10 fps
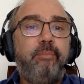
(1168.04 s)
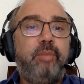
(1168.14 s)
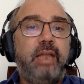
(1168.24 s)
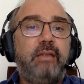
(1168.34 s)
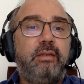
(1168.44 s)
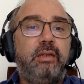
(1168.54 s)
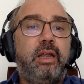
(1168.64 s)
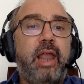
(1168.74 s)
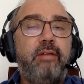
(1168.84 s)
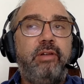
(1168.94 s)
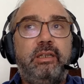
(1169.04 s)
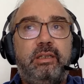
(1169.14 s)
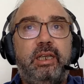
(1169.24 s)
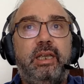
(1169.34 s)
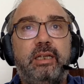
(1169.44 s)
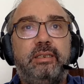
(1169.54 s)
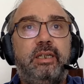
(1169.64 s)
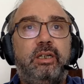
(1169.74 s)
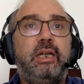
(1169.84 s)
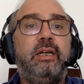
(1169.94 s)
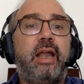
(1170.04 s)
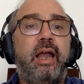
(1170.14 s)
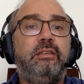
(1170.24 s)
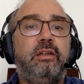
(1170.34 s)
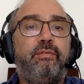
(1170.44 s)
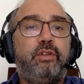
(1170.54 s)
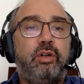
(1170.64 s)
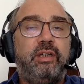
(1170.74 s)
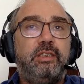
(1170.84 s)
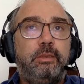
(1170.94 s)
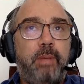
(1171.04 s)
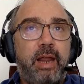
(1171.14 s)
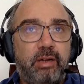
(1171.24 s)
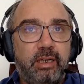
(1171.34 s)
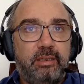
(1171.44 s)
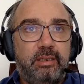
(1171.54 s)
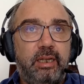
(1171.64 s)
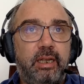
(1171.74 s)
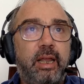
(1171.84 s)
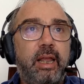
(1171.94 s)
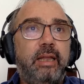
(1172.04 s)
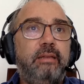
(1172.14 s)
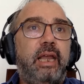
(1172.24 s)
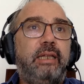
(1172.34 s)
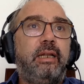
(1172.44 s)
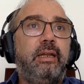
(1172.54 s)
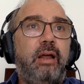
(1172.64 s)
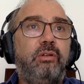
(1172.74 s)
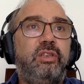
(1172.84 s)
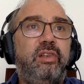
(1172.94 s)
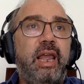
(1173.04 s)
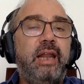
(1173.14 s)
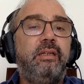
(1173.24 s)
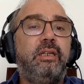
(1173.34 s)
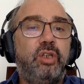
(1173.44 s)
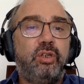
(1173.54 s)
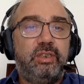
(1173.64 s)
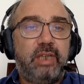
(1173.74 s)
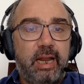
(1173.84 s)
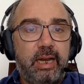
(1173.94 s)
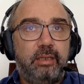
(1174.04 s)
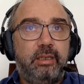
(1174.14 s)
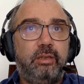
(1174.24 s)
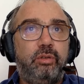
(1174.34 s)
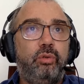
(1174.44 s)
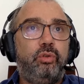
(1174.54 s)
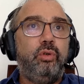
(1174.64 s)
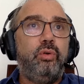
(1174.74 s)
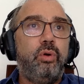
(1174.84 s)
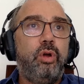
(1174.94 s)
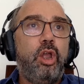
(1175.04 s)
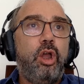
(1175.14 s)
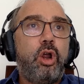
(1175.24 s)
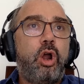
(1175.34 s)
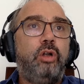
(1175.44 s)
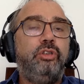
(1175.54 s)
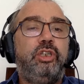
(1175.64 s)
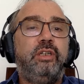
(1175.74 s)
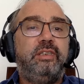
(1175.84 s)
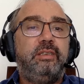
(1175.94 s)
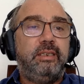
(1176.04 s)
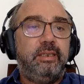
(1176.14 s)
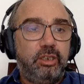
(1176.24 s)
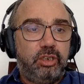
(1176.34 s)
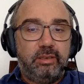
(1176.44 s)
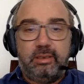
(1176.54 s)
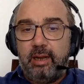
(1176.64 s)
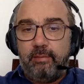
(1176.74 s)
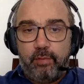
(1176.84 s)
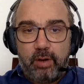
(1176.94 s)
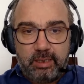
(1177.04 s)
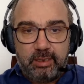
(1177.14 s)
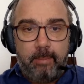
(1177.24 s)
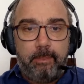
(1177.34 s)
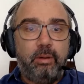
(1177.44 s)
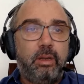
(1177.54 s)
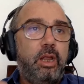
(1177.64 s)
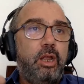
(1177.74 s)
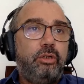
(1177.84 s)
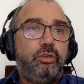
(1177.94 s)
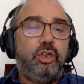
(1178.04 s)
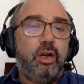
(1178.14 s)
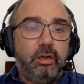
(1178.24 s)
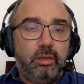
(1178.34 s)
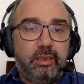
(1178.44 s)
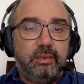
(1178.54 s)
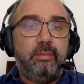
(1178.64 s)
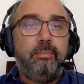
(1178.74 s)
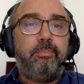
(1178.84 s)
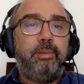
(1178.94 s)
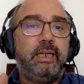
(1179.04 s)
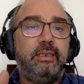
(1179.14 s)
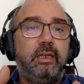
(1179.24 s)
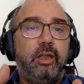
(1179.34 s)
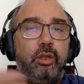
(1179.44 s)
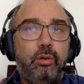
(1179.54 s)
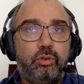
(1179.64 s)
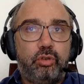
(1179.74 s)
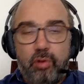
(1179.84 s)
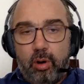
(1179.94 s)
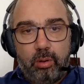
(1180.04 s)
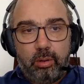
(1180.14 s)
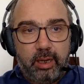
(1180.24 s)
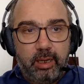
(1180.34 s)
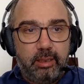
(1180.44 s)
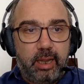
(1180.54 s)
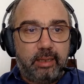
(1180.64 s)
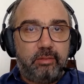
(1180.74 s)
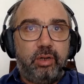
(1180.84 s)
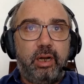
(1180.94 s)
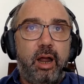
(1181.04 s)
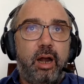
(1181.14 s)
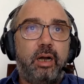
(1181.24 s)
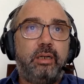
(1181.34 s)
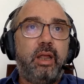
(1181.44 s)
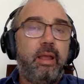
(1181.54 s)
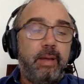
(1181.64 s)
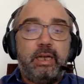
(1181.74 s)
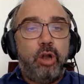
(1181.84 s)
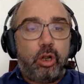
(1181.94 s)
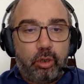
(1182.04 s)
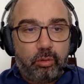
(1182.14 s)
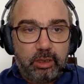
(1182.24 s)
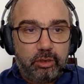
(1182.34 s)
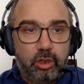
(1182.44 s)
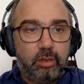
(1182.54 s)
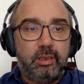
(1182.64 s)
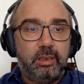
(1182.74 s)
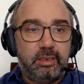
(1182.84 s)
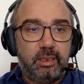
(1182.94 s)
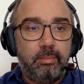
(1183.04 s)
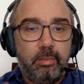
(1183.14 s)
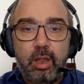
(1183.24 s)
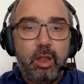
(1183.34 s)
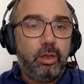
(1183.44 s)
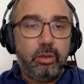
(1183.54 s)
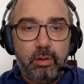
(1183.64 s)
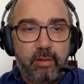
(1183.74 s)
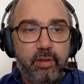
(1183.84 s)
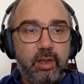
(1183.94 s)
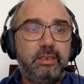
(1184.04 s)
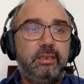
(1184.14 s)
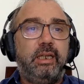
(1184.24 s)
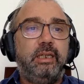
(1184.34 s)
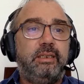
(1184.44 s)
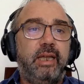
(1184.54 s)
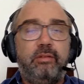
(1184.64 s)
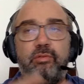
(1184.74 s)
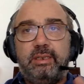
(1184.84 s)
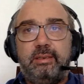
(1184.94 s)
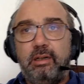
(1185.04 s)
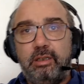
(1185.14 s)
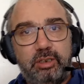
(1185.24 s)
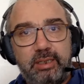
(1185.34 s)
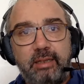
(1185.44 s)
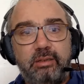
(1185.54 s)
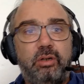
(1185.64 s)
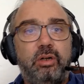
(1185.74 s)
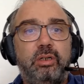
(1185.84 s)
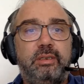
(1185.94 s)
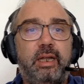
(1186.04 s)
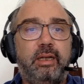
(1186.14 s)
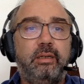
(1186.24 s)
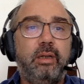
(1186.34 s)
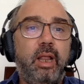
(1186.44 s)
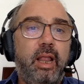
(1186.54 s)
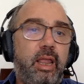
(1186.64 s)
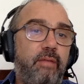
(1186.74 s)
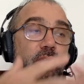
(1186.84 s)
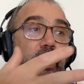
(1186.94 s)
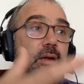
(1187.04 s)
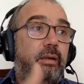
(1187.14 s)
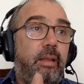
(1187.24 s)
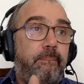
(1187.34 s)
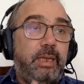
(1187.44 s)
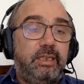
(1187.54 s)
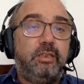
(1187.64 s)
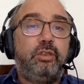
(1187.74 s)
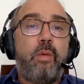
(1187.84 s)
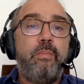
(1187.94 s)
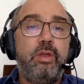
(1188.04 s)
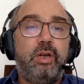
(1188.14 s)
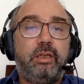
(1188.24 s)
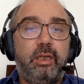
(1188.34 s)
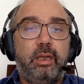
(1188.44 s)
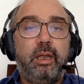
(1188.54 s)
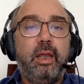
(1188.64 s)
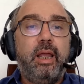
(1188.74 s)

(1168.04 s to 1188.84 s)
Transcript: that guarantee a certain kind of transparency that allows then the society to do conscious decisions. And for example, journalism plays a huge role in that regard, but not only journalism, universities and research centers and even the business community